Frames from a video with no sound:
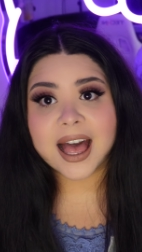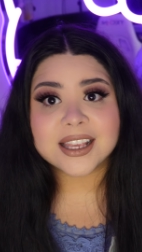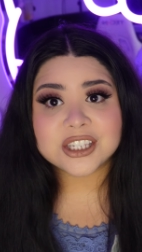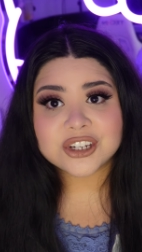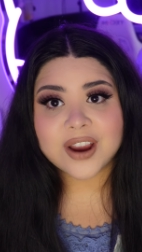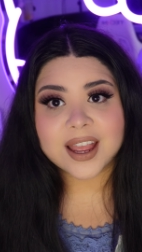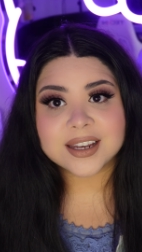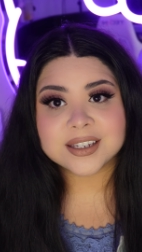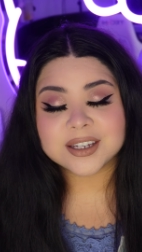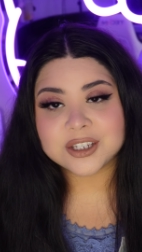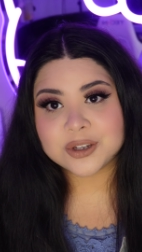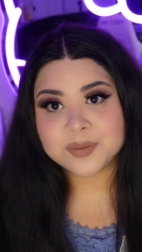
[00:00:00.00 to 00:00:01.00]
last
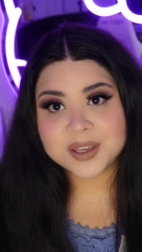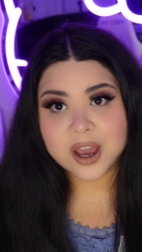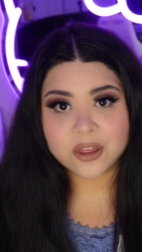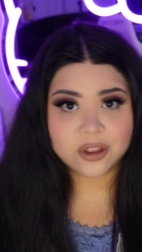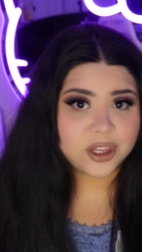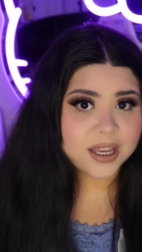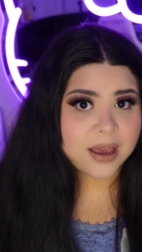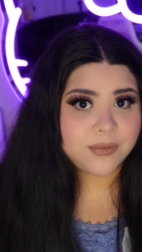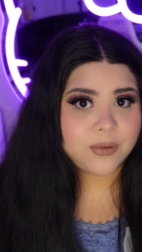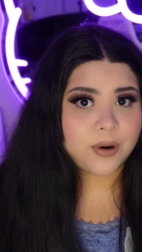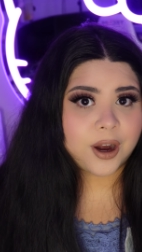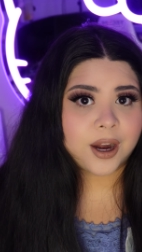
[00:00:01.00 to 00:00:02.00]
trend to be on the
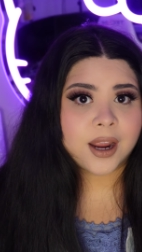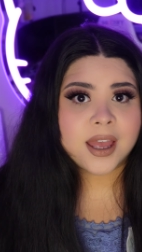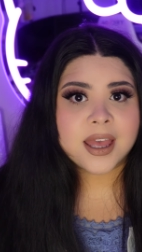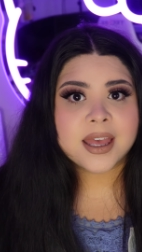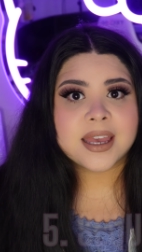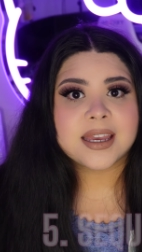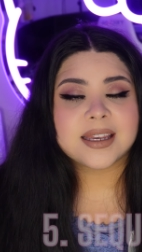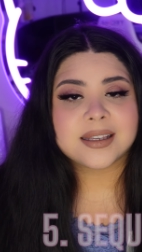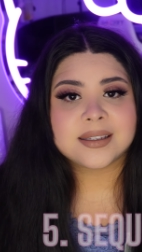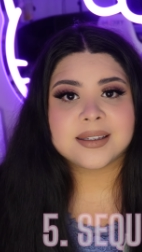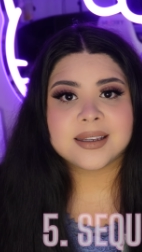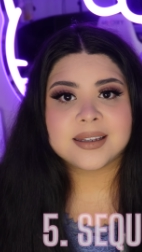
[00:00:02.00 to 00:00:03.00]
lookout for
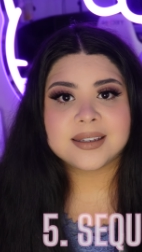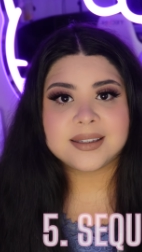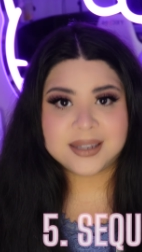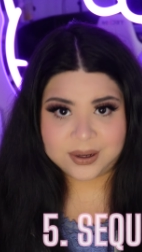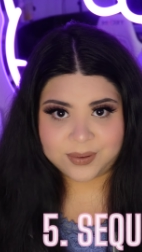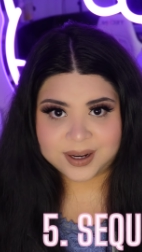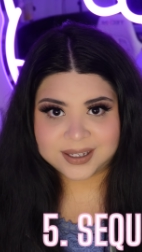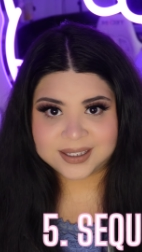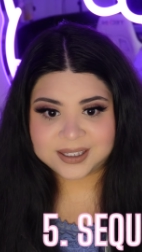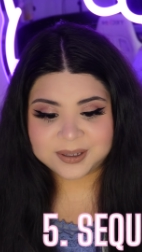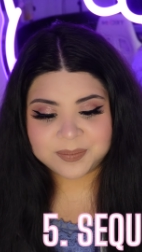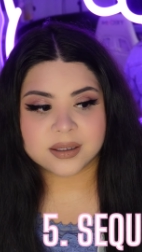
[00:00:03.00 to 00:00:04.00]
is
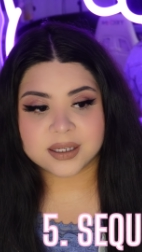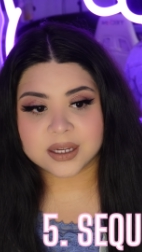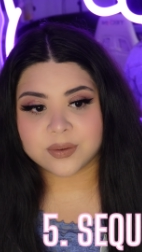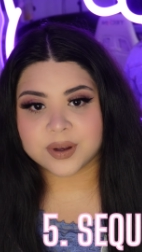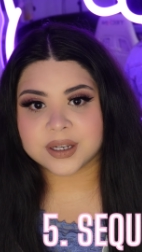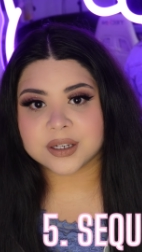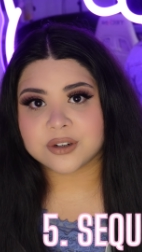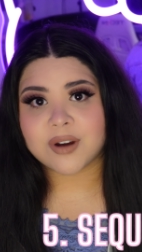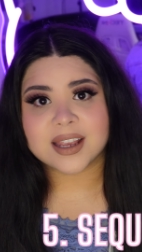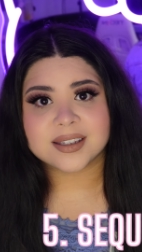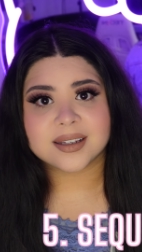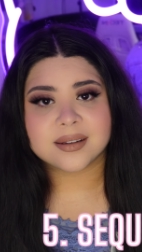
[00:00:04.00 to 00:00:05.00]
sequins. Sequined
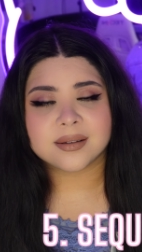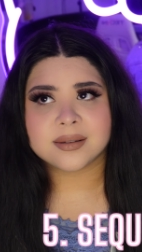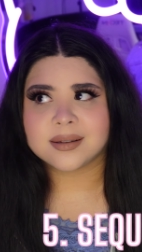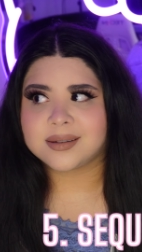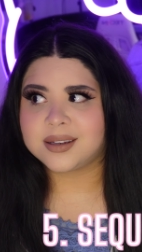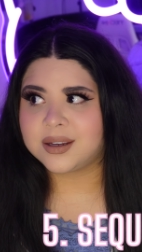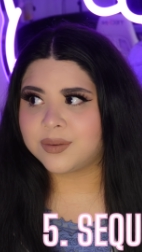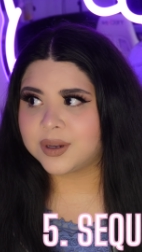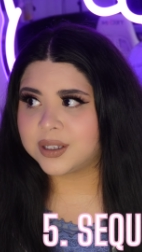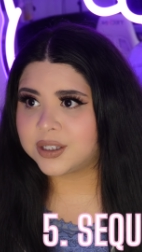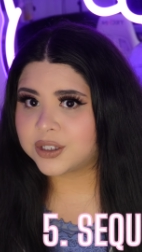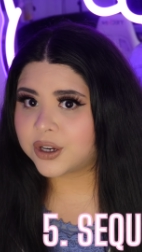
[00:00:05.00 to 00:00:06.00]
dresses,
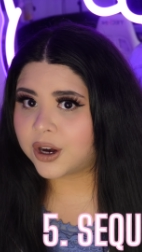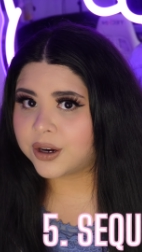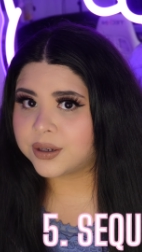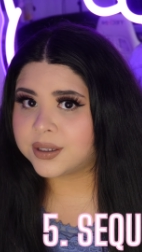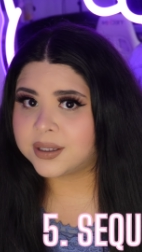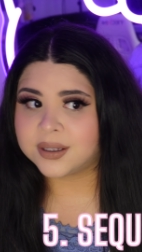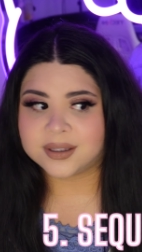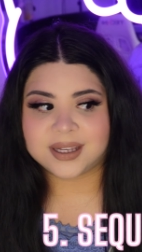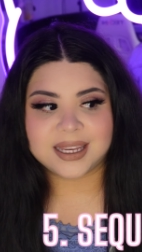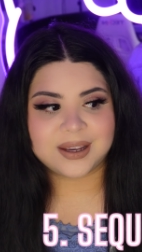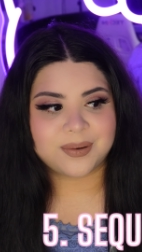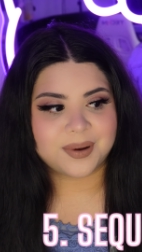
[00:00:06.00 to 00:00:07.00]
sequined skirts,
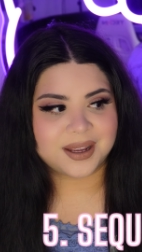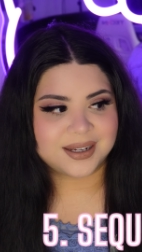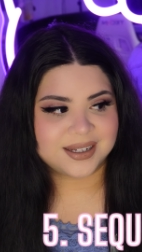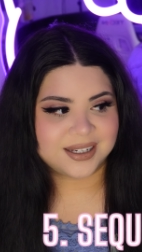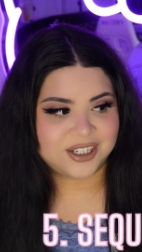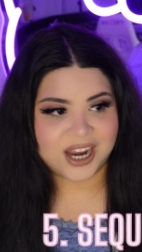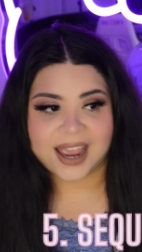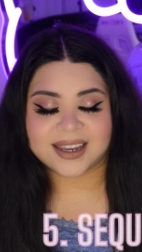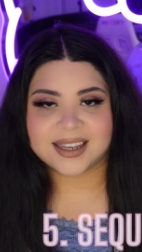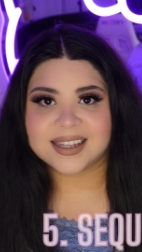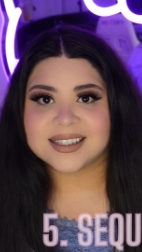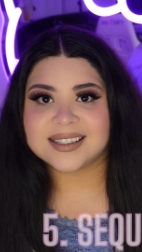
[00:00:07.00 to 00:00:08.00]
sequined
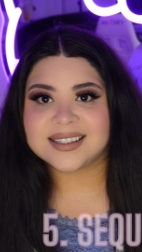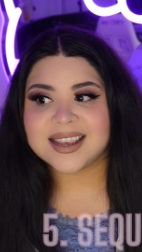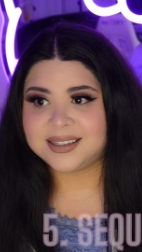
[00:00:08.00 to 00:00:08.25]
jackets,